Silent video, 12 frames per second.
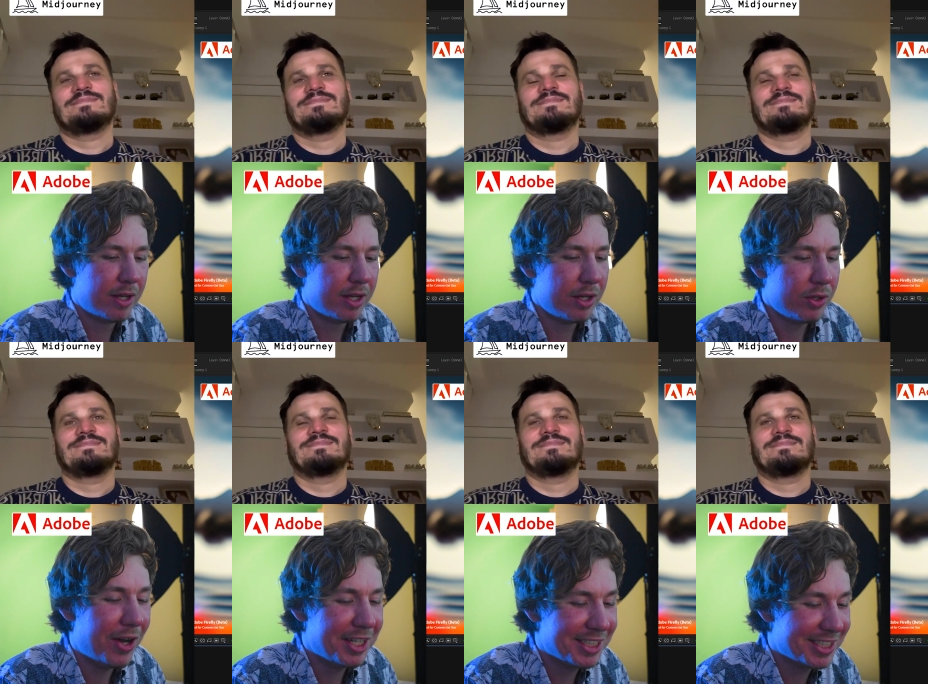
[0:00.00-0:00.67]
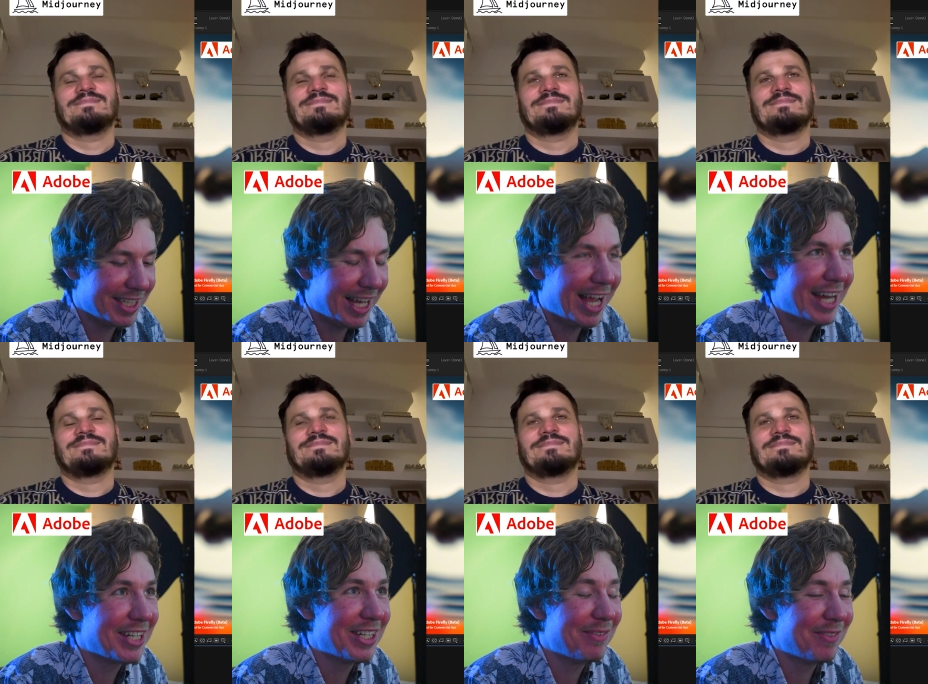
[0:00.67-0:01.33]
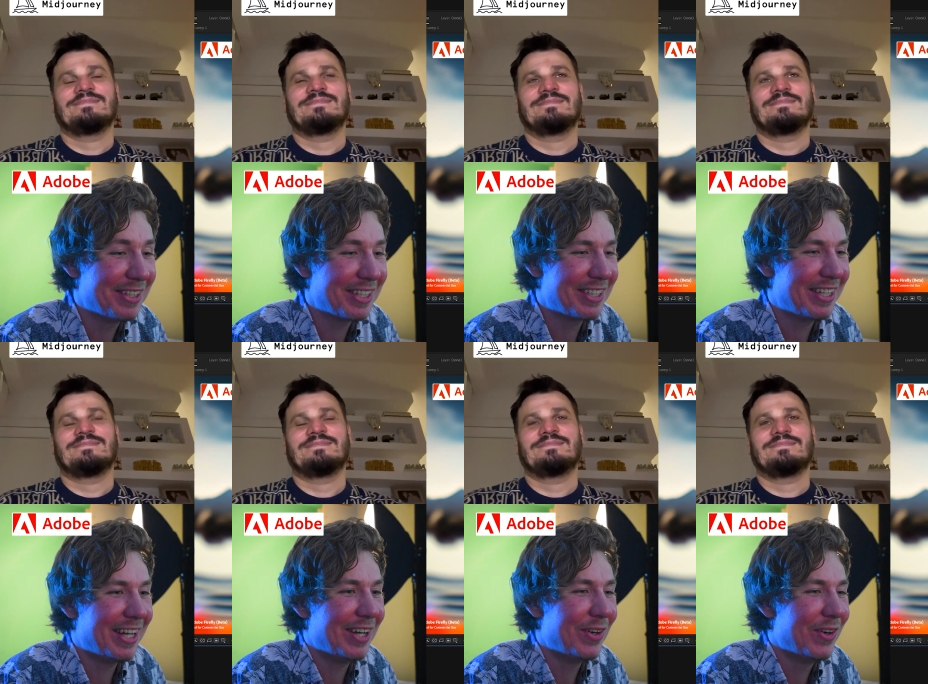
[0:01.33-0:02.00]
Speaker 1: Oh, I just hanged up on the
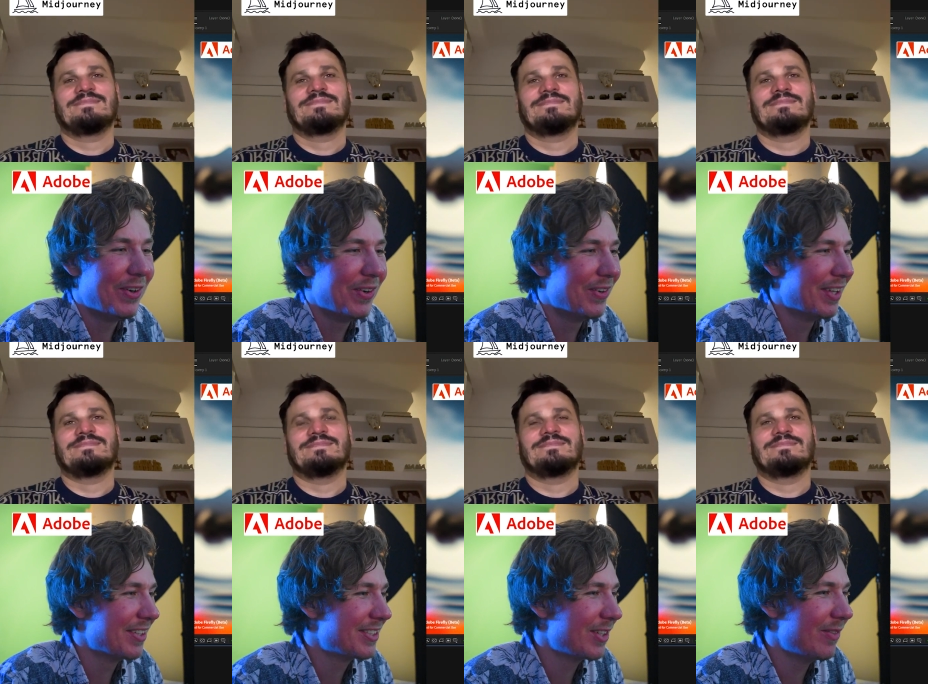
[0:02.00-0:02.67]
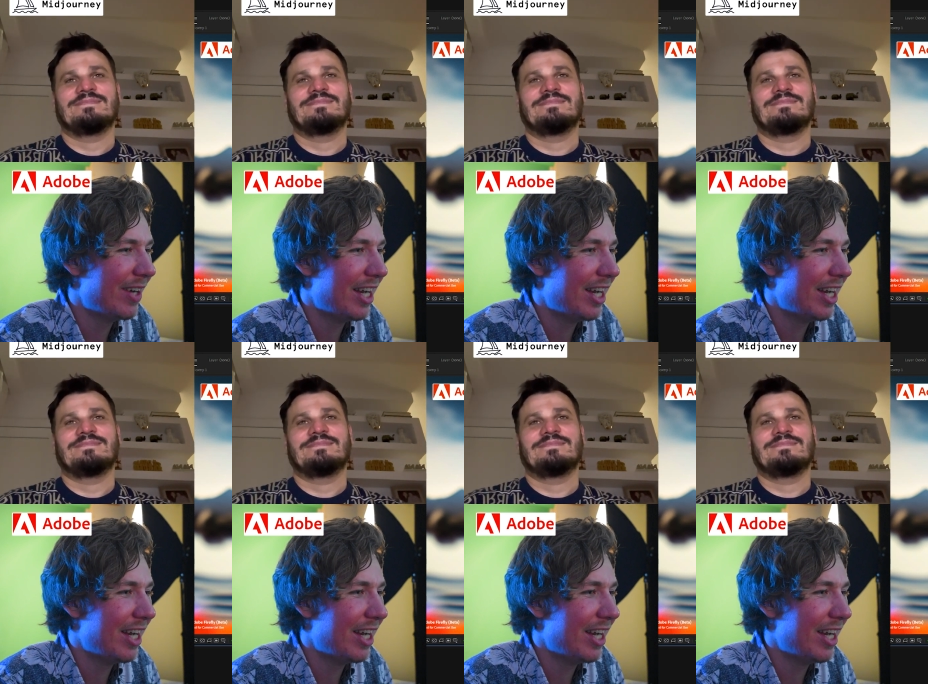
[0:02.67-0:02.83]
cloud. Oh, that was so